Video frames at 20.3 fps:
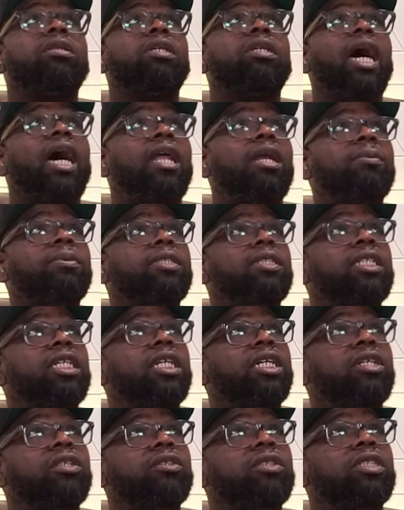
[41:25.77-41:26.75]
got
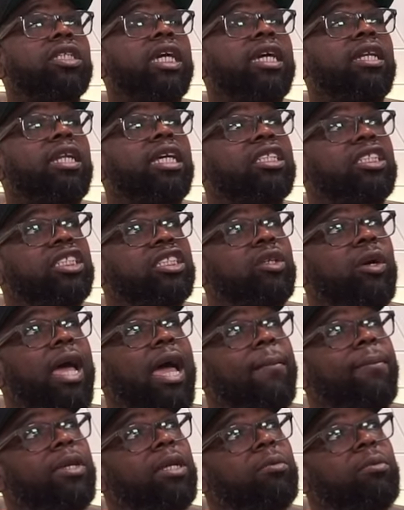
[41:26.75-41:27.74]
upstairs, and it just so
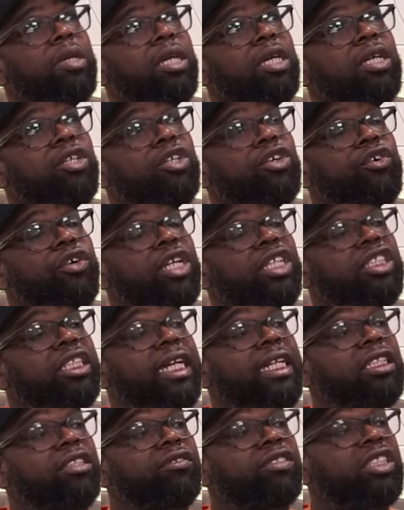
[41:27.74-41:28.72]
happened to be during the
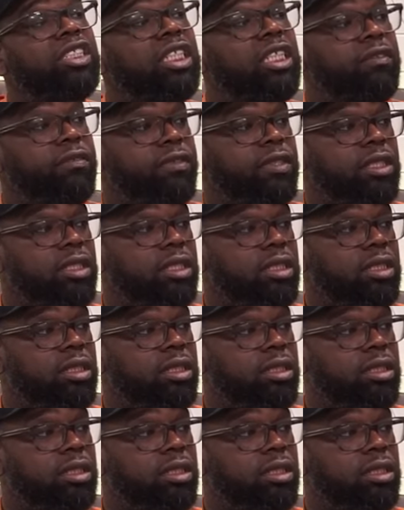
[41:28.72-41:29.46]
change of shifts.